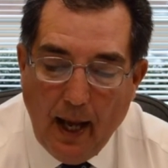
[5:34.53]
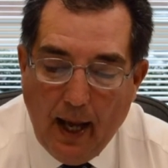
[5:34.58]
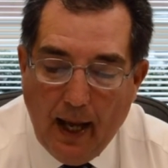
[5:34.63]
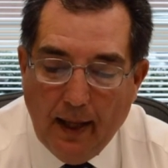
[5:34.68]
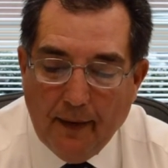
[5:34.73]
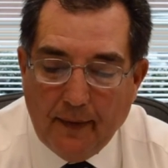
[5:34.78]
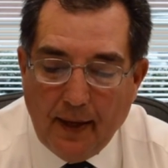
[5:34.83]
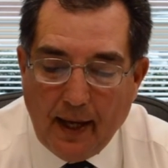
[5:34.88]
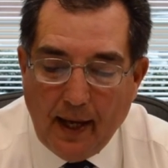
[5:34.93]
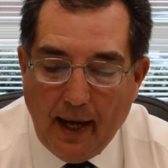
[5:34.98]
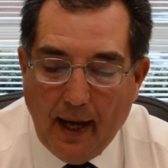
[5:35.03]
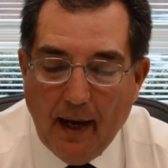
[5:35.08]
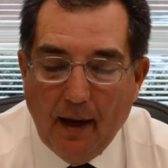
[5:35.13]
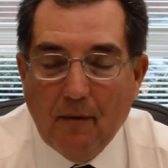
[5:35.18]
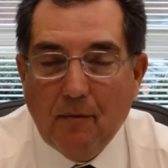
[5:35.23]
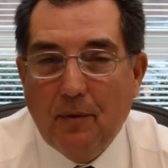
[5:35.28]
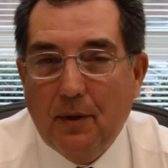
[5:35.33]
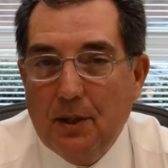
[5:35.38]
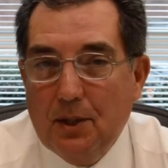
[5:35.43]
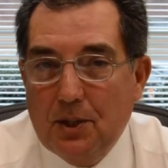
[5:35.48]
And they
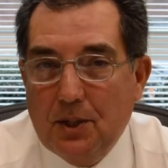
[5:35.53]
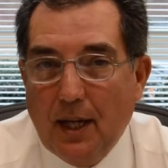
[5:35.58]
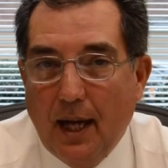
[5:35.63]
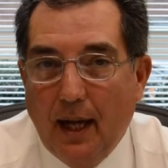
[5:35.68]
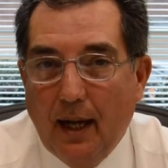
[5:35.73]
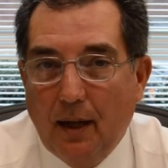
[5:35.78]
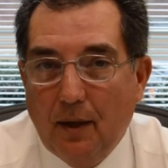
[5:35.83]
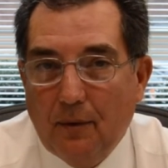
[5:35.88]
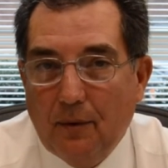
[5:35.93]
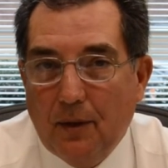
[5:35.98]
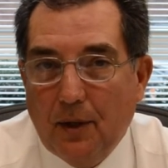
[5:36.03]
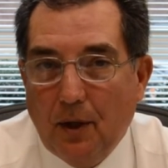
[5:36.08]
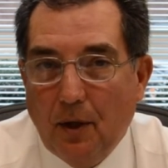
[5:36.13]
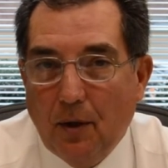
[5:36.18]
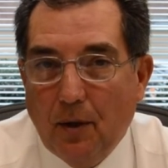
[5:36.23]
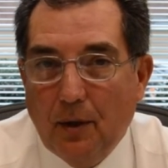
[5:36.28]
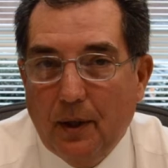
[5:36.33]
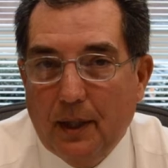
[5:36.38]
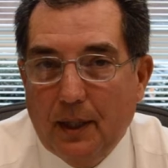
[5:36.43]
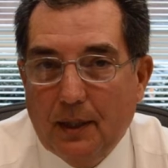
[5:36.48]
averaged out the
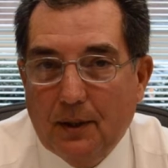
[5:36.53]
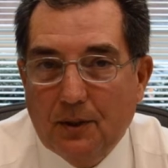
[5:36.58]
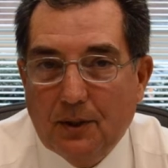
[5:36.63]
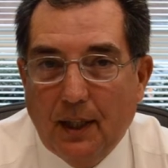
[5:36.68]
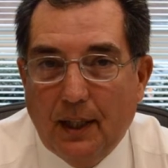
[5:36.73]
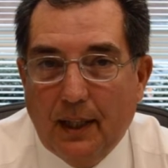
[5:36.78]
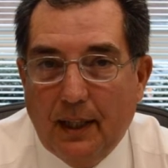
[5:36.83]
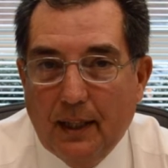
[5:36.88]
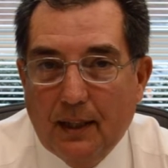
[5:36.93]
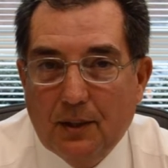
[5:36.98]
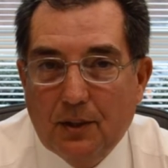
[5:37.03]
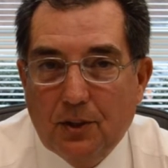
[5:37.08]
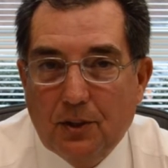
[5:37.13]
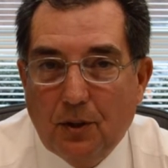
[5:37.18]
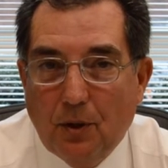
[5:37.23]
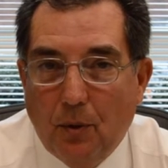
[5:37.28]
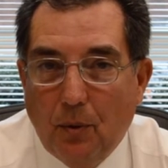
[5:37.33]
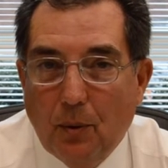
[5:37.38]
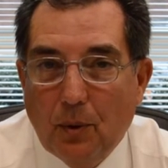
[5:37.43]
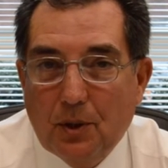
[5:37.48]
earnings against
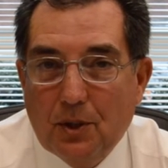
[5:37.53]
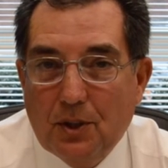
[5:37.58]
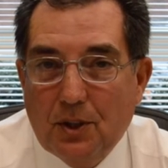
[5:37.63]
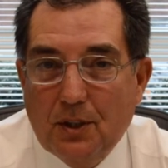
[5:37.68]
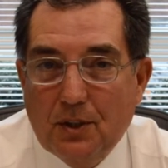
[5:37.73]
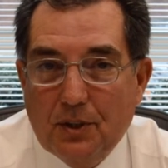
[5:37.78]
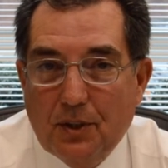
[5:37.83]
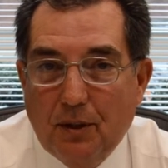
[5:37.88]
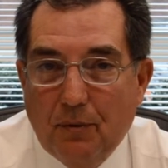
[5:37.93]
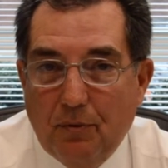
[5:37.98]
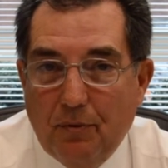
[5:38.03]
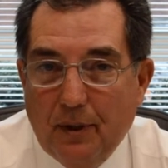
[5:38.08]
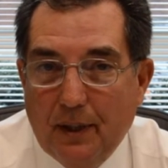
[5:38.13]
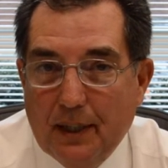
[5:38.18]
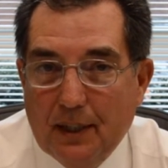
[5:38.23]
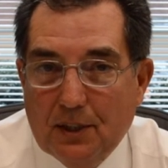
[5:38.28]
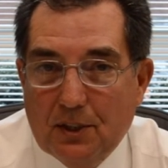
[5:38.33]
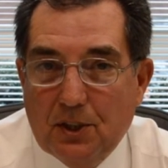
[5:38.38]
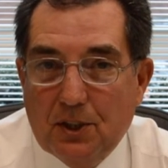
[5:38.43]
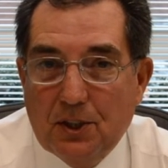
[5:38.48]
the horses that
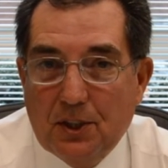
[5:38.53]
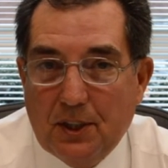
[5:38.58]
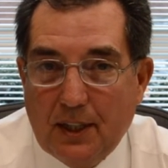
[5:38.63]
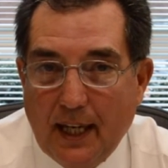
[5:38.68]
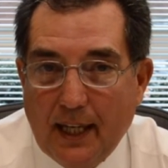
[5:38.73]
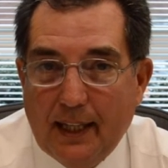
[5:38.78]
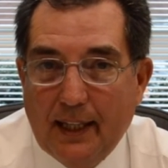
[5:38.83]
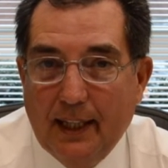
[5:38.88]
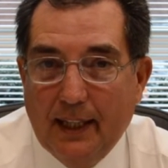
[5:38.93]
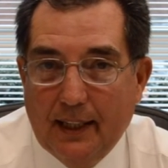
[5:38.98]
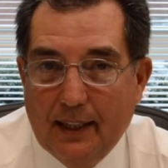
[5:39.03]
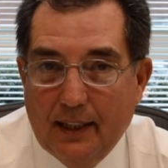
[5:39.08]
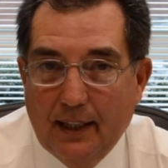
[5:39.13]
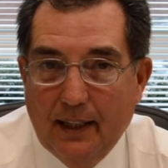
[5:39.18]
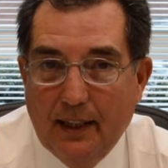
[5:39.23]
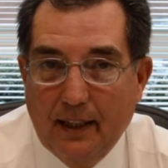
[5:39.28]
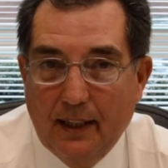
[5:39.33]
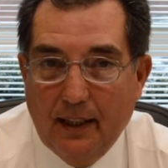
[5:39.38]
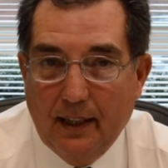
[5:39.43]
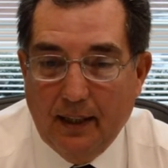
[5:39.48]
finished second
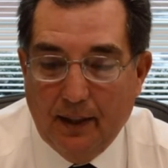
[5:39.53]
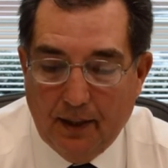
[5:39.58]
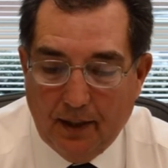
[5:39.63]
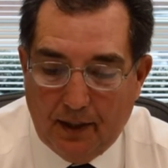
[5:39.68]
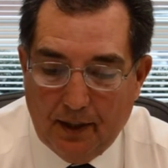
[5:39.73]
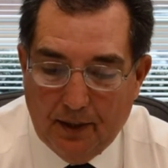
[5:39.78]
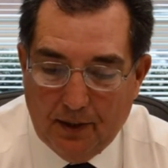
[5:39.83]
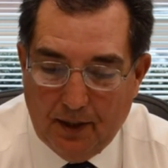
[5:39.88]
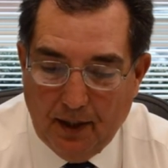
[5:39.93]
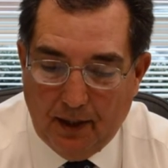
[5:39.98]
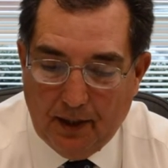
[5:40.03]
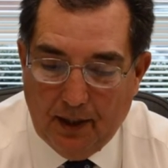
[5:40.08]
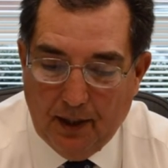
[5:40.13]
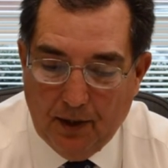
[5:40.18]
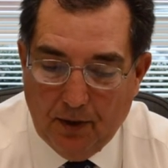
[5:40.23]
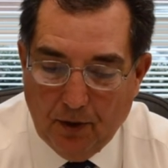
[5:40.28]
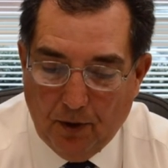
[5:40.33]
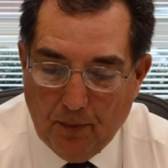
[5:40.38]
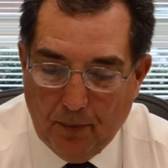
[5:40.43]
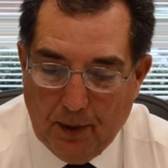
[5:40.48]
in the
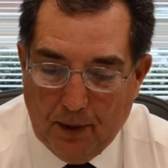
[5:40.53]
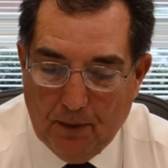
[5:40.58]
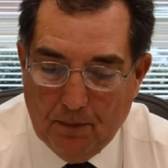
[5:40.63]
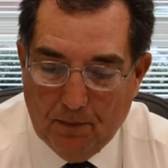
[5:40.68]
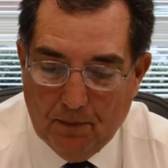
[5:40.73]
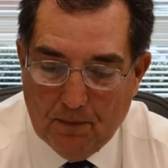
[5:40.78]
Kentucky Derby.